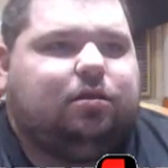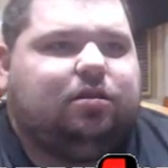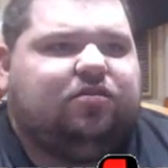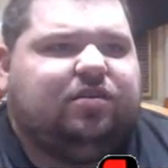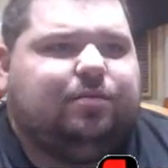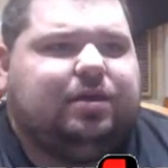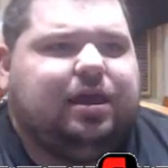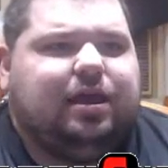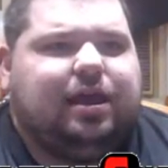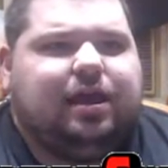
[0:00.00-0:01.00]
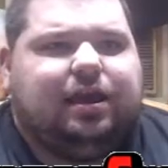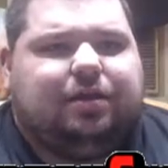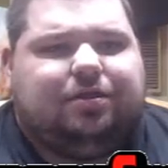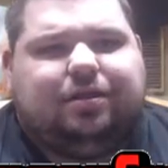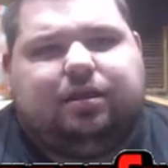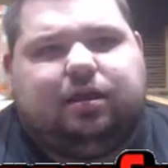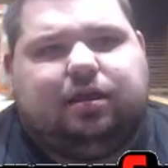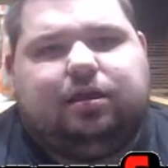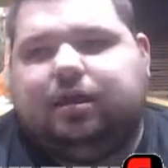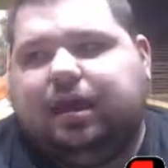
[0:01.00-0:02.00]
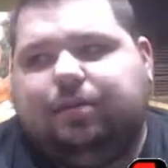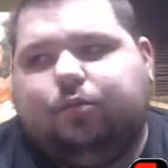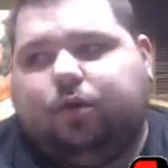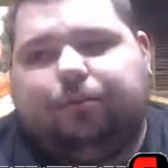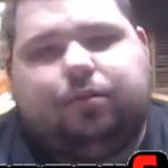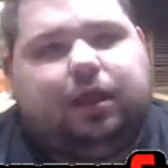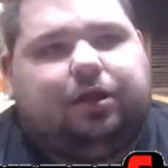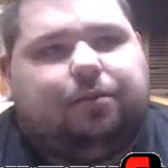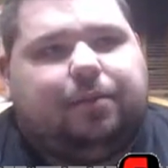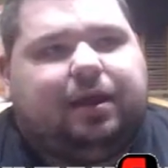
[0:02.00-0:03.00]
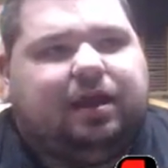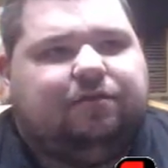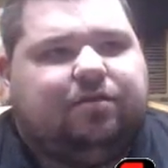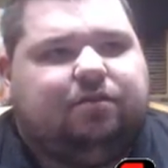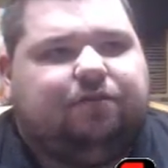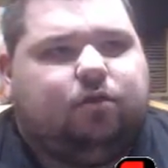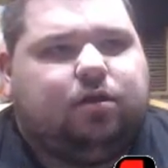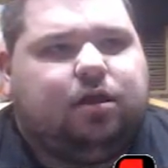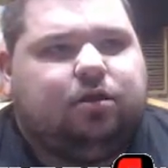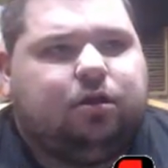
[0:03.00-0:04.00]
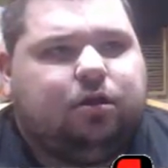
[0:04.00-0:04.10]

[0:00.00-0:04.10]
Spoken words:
GBA and I think the Game Boy player might have it in full color.